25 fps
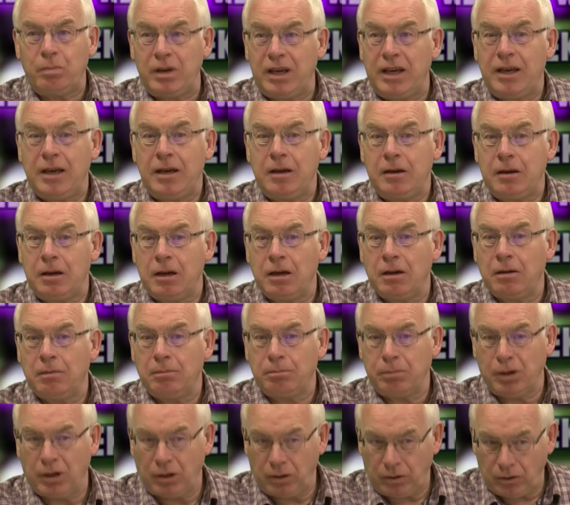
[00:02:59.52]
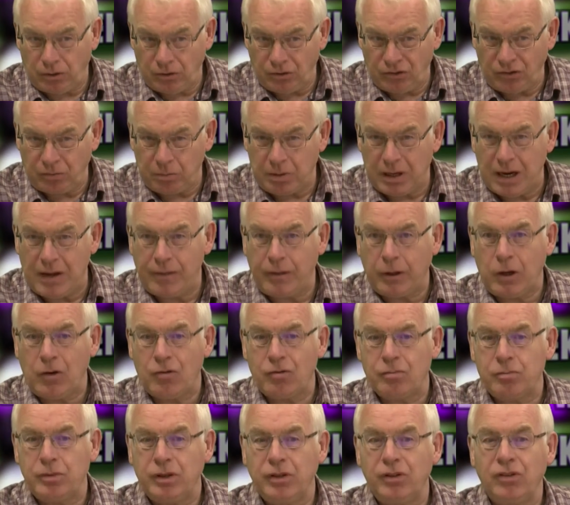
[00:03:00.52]
being paused by the
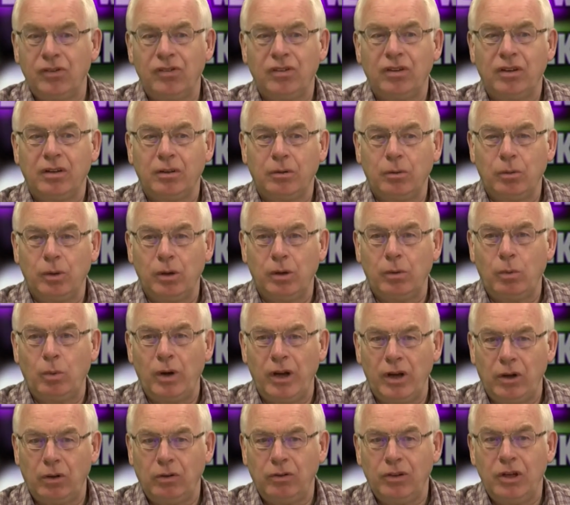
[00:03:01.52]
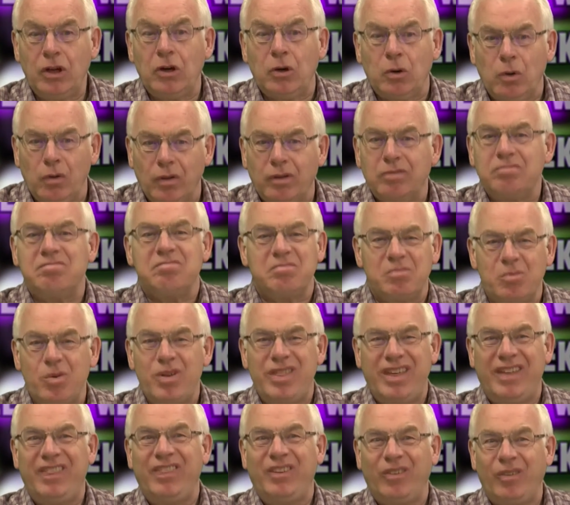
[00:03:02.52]
government. We, we all know that
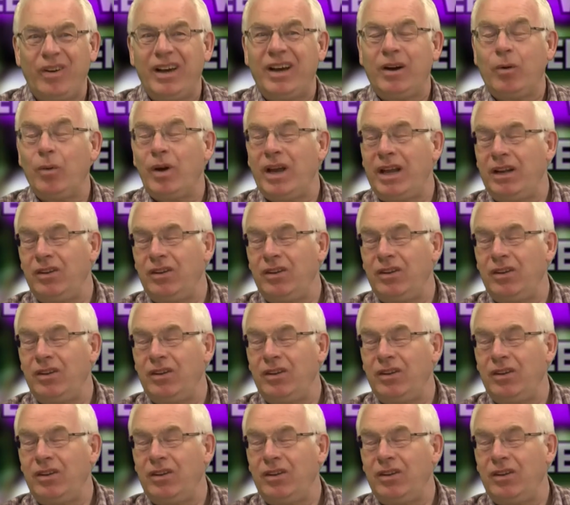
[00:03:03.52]
within the railway